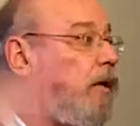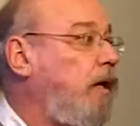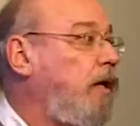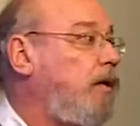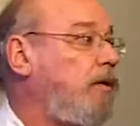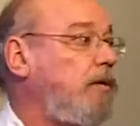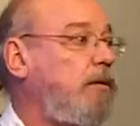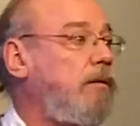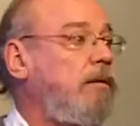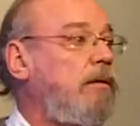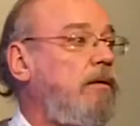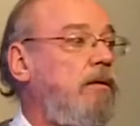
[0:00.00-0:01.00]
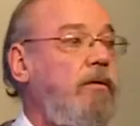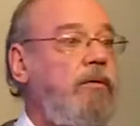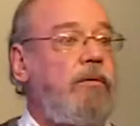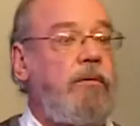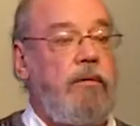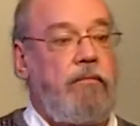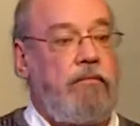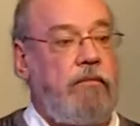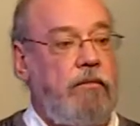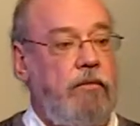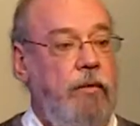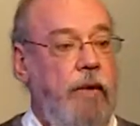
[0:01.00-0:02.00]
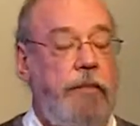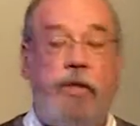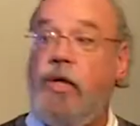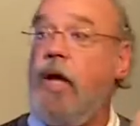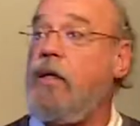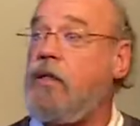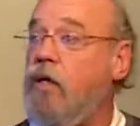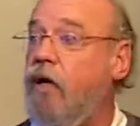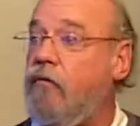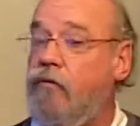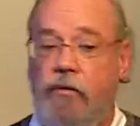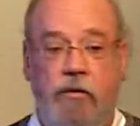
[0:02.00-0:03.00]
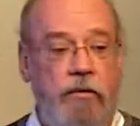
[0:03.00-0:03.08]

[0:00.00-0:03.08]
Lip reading: who we might be jealous of.